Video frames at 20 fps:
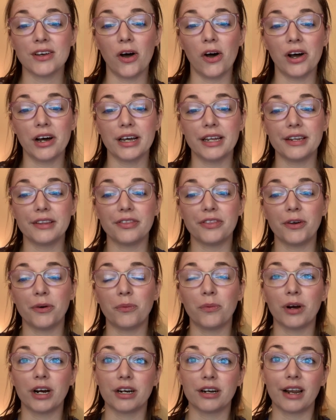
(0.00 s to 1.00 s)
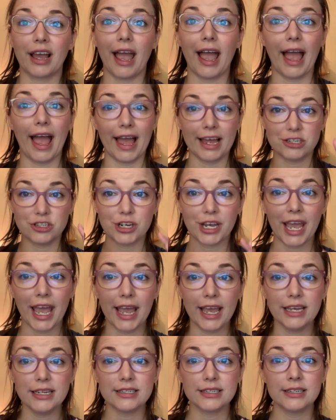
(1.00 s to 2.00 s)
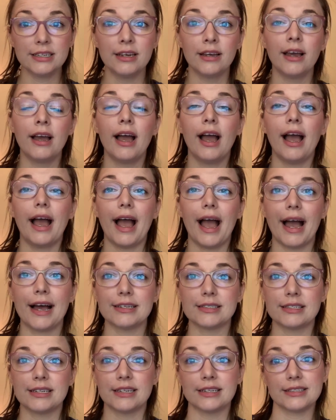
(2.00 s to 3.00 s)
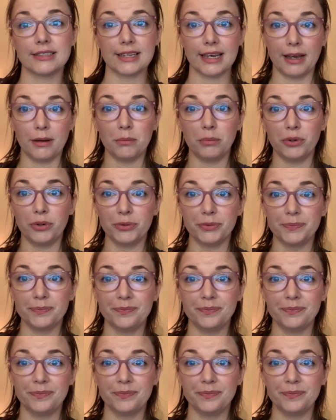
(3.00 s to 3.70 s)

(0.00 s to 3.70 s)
on the word educate as an example.